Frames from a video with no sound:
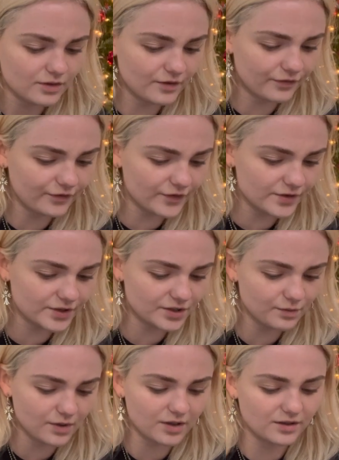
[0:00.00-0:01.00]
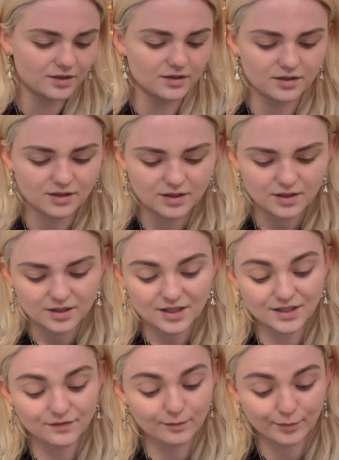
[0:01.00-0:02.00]
The first one
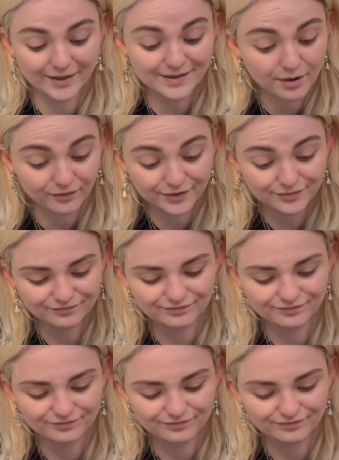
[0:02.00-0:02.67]
is from Brandy Melville.